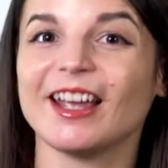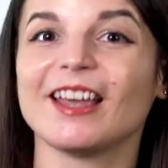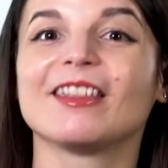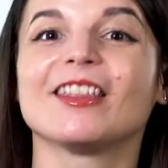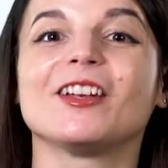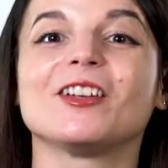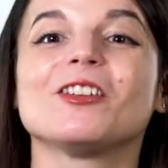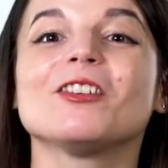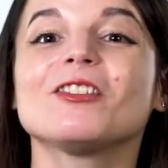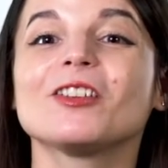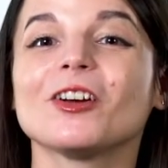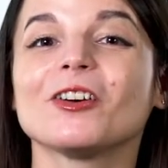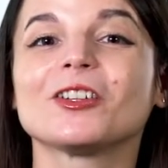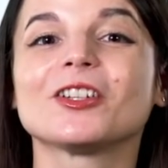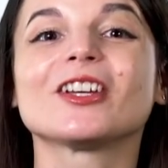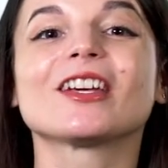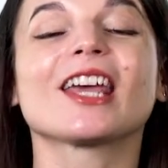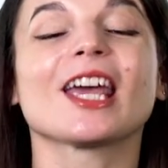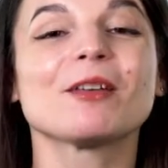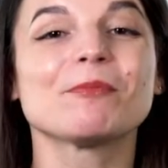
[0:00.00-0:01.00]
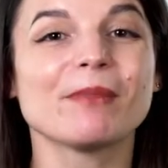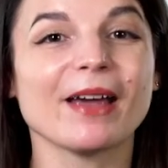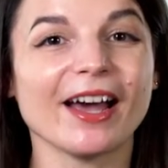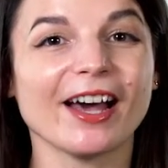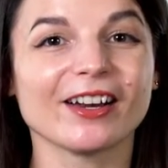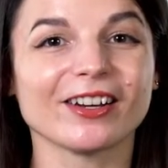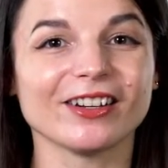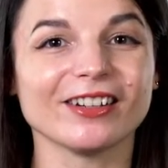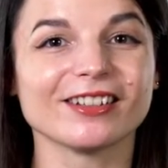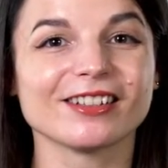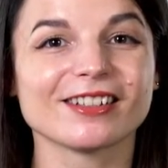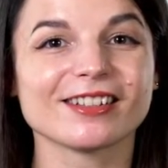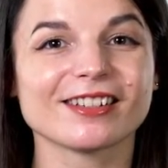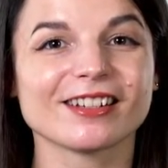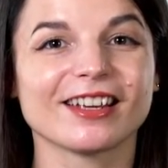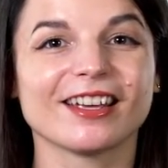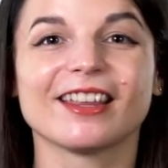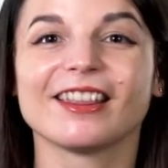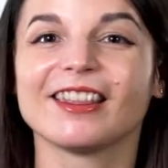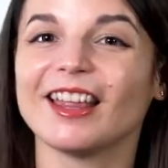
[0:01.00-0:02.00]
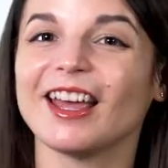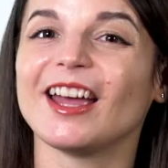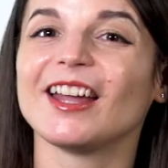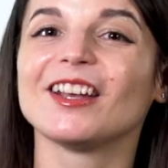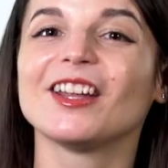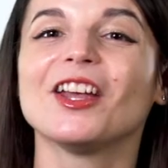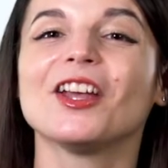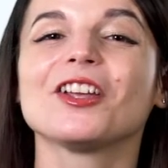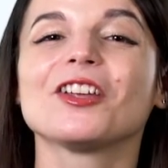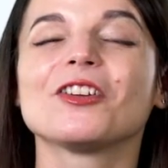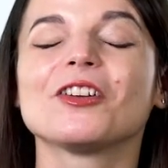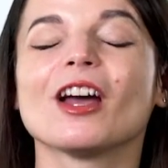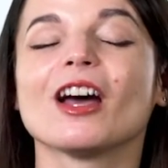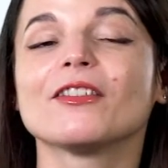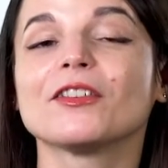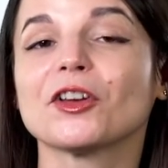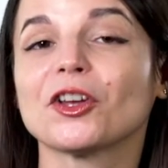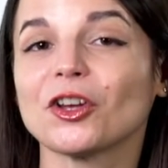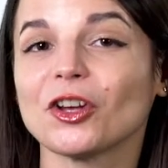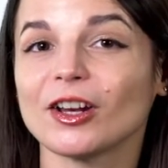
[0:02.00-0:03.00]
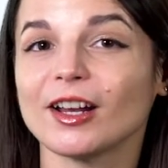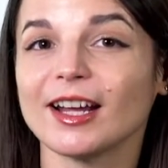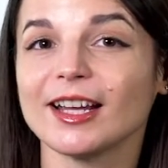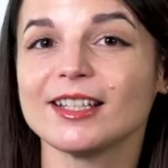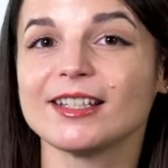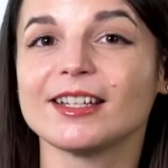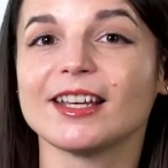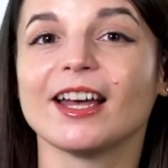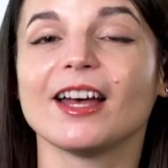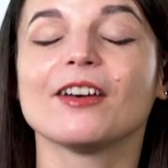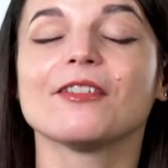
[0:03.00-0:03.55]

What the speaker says: then you'd go look at patterns. Then, you'd have a good idea